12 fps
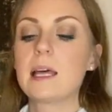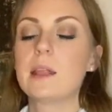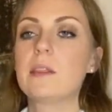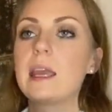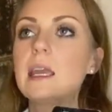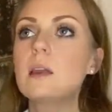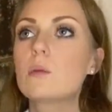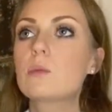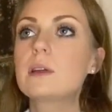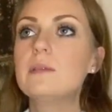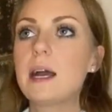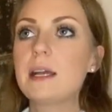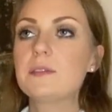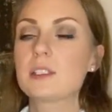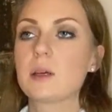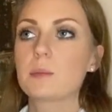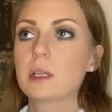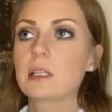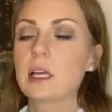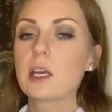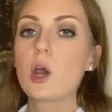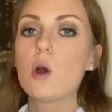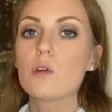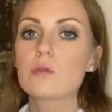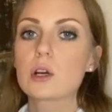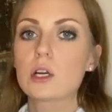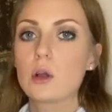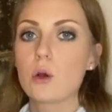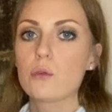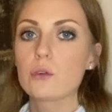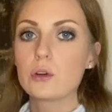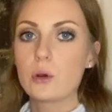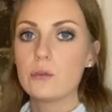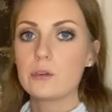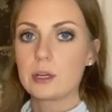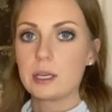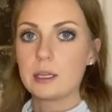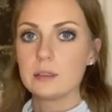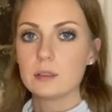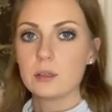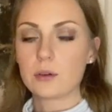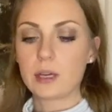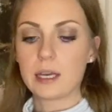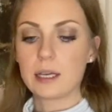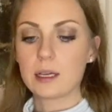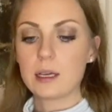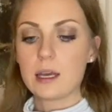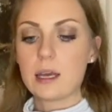they revived something like over and over and over again, okay?